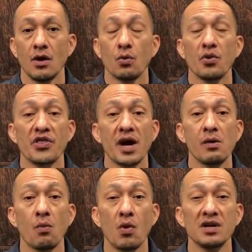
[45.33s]

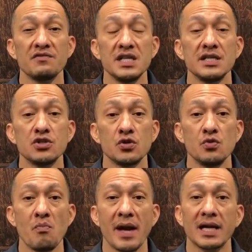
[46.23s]
Without one of these two
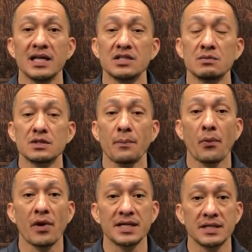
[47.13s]
mechanisms
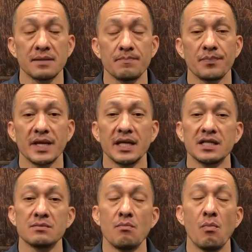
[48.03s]
present, it
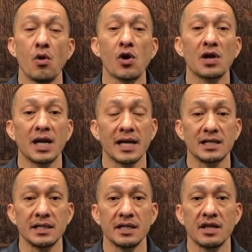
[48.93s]
is more
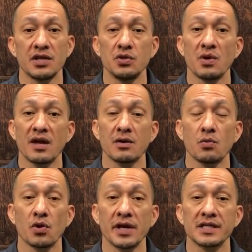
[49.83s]
likely that you
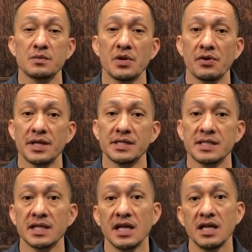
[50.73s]
were
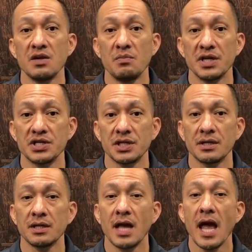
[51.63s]
experiencing inhibition
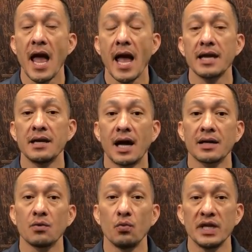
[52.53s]
and not
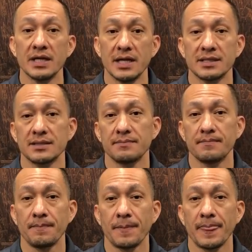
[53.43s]
weakness.
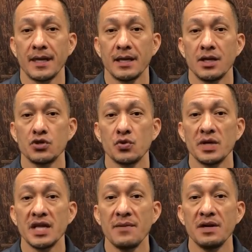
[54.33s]
To
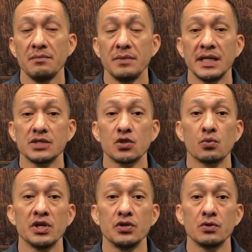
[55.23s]
inhibit means to
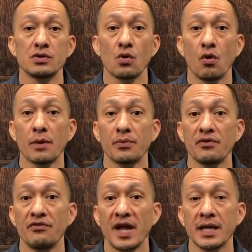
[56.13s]
reduce or
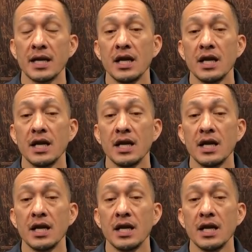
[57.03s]
prevent.